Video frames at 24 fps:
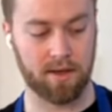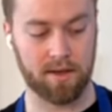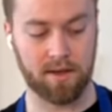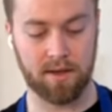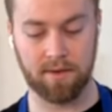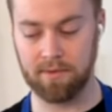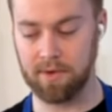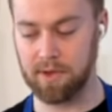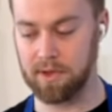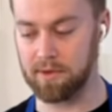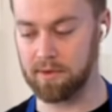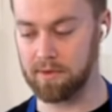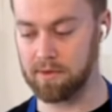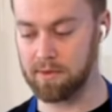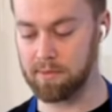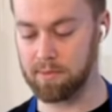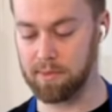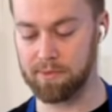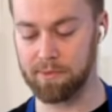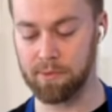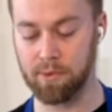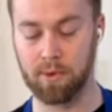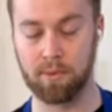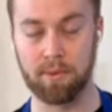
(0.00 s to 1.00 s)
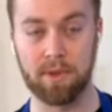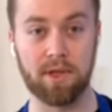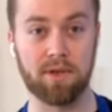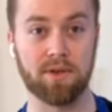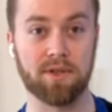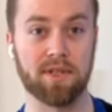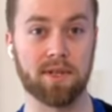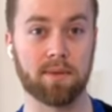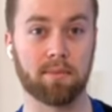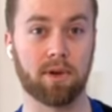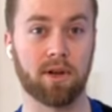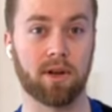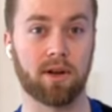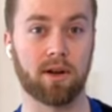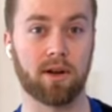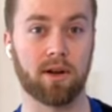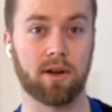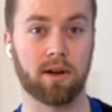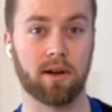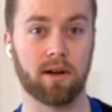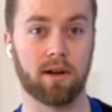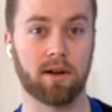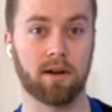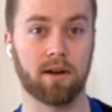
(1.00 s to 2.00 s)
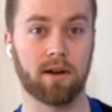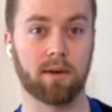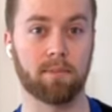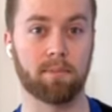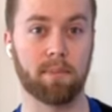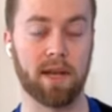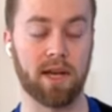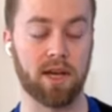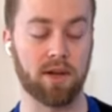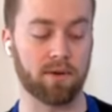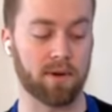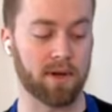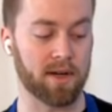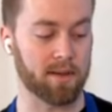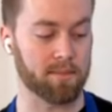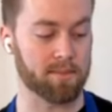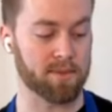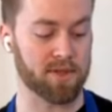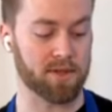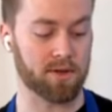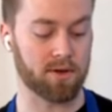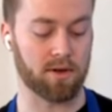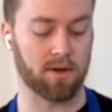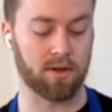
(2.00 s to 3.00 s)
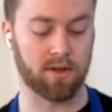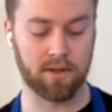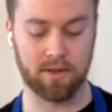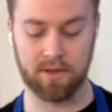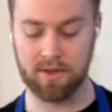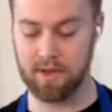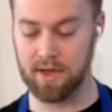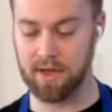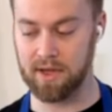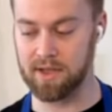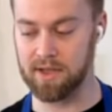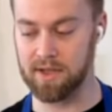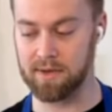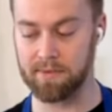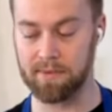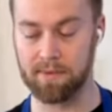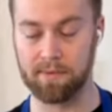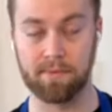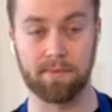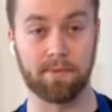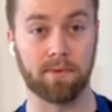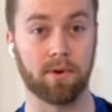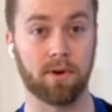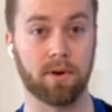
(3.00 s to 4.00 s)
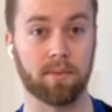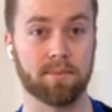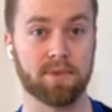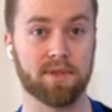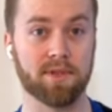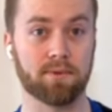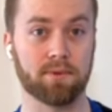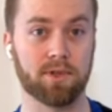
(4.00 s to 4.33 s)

even before we use them on our menu items, they're all in different forms,